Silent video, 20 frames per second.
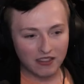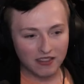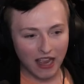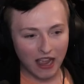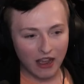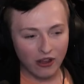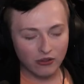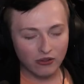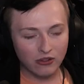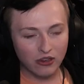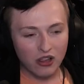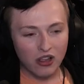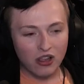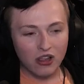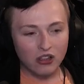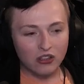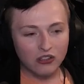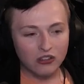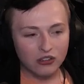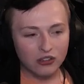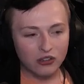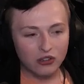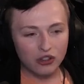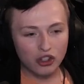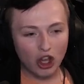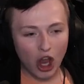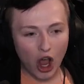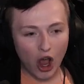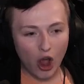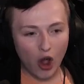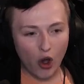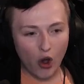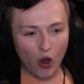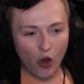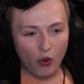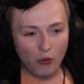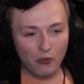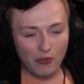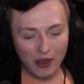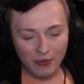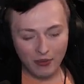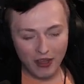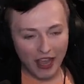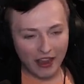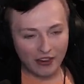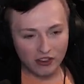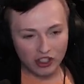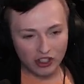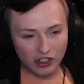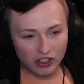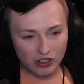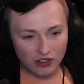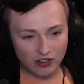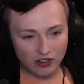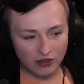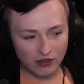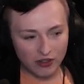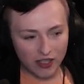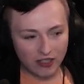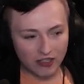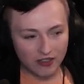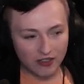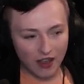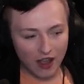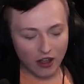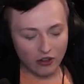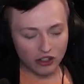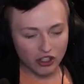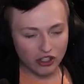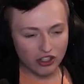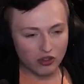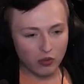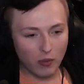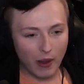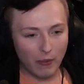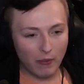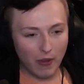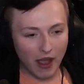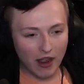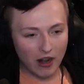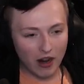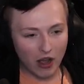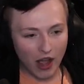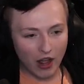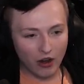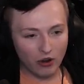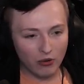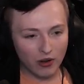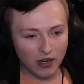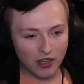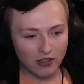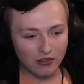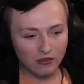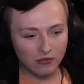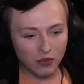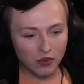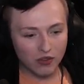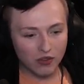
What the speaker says: down. So maybe I should just do this. I'll just swim. I don't want to. We'll